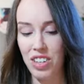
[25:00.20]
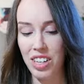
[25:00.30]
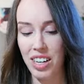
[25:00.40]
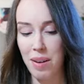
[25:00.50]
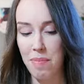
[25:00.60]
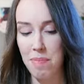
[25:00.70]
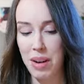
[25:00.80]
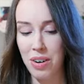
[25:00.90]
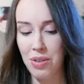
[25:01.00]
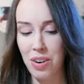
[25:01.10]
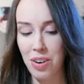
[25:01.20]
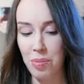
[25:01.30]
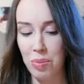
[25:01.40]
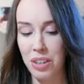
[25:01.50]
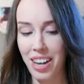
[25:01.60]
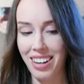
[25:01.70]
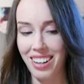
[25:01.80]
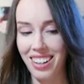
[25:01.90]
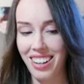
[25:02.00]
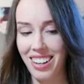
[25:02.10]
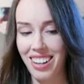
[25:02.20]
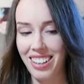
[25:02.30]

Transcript: Vegeta battle on a planet.